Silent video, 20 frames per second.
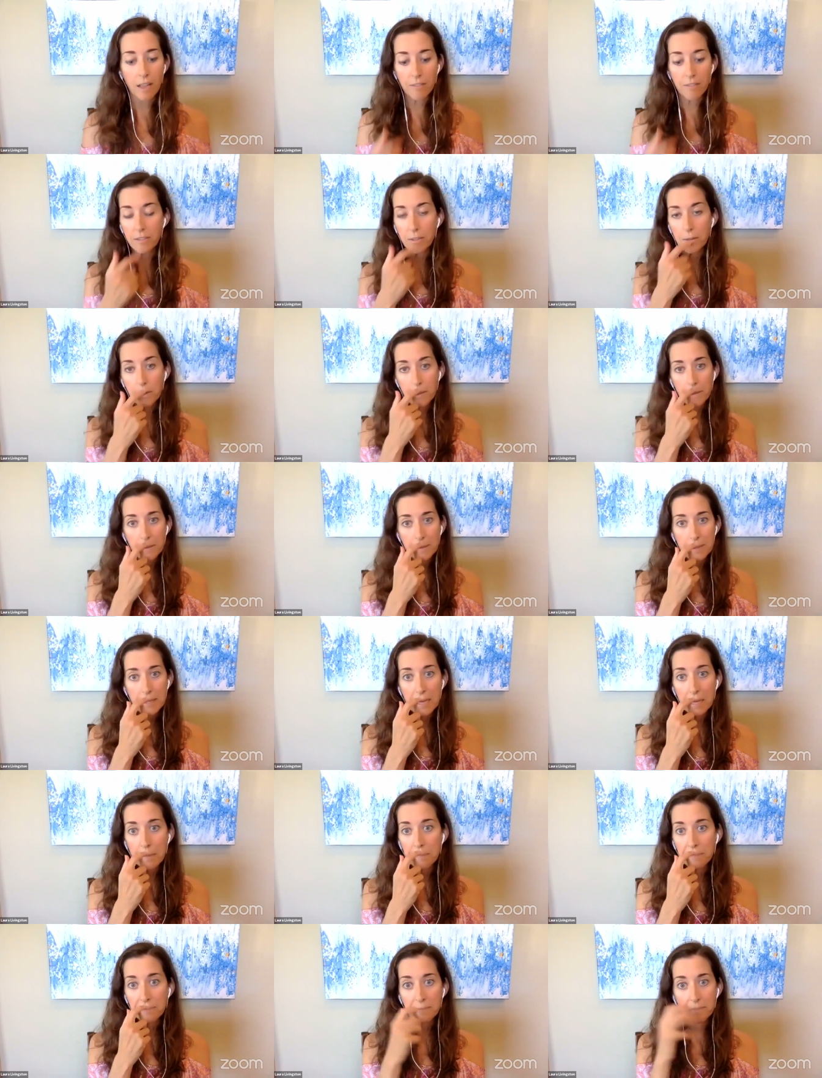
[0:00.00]
I feel you.
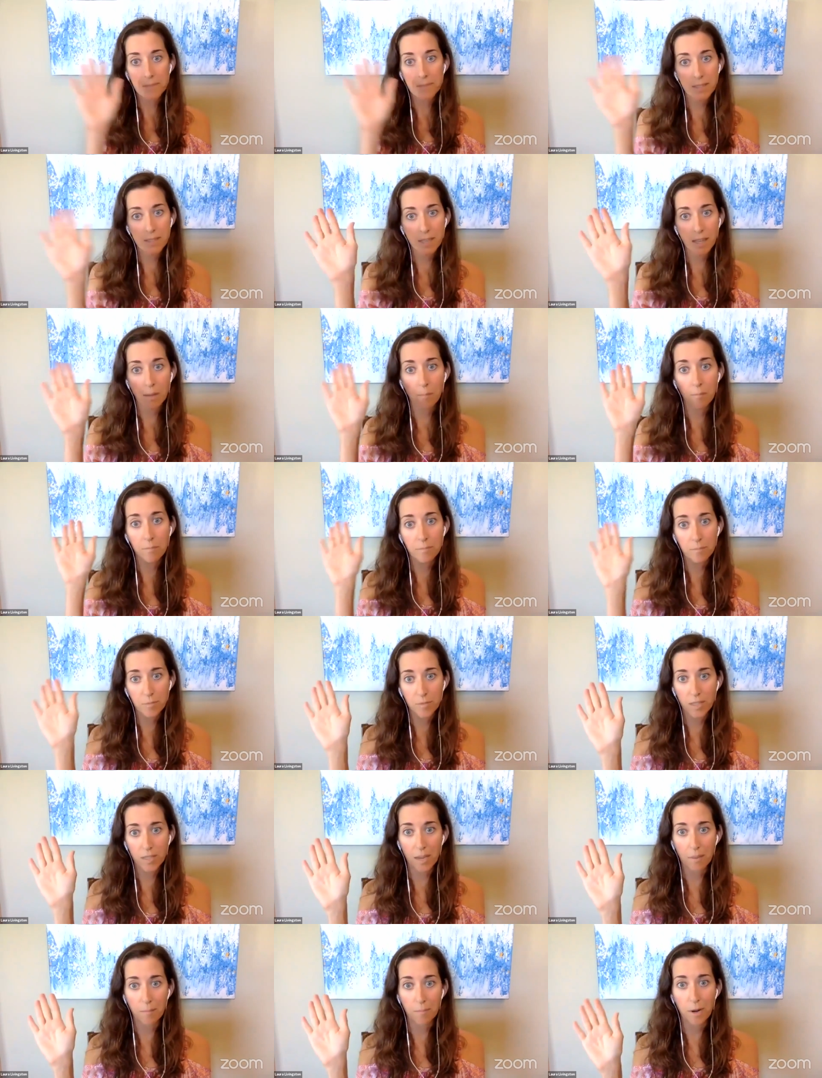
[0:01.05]
Same, same,
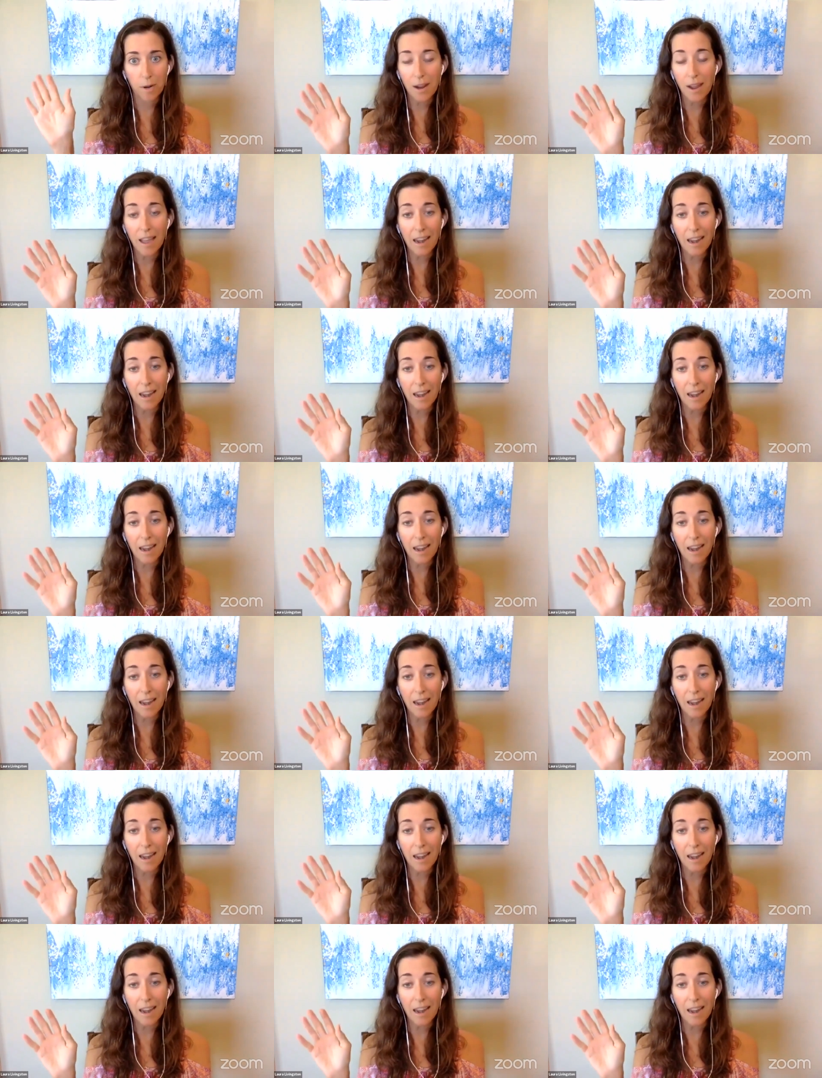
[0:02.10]
same, right?